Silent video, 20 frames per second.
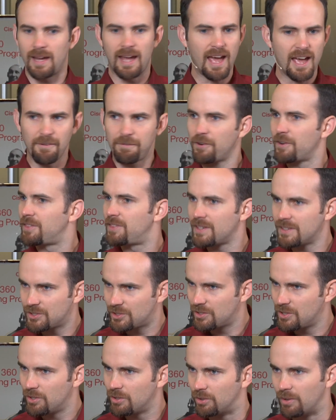
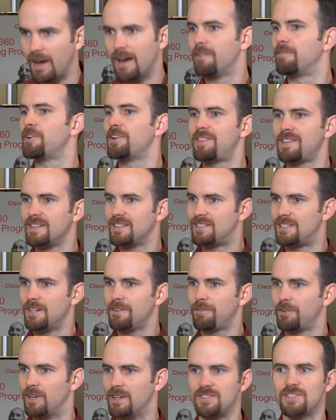Everything's new. Everything's
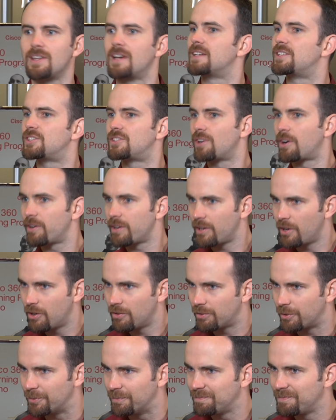different. It's like starting
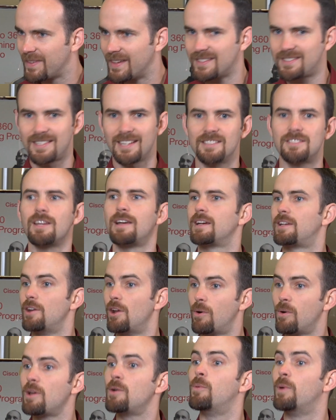over. It's like
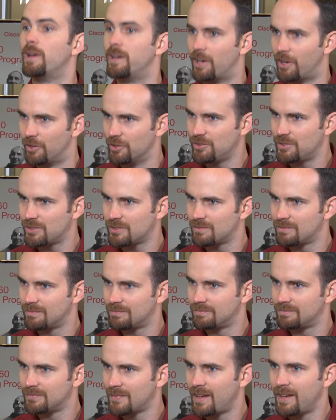knowing Windows.
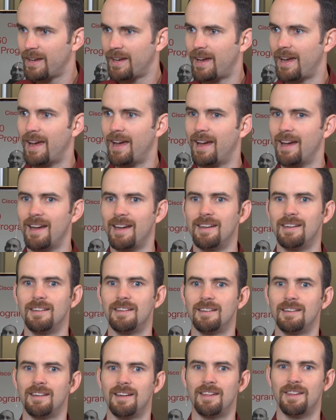
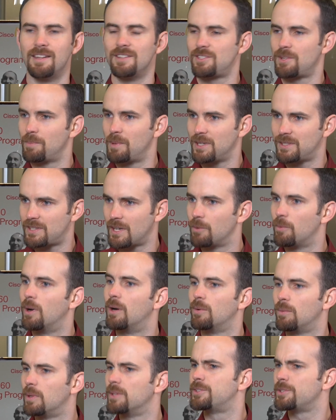And then somebody saying,
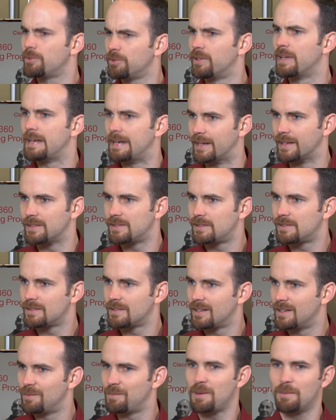well, we'll do
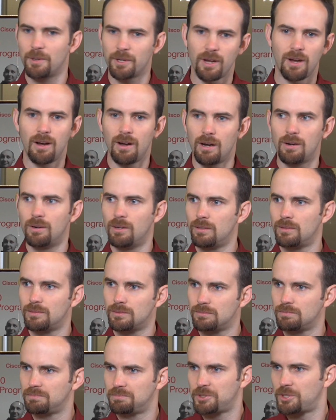Linux, and people go, oh,
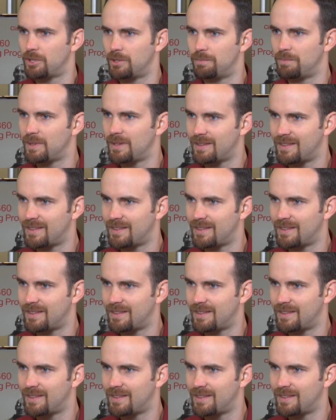well, should be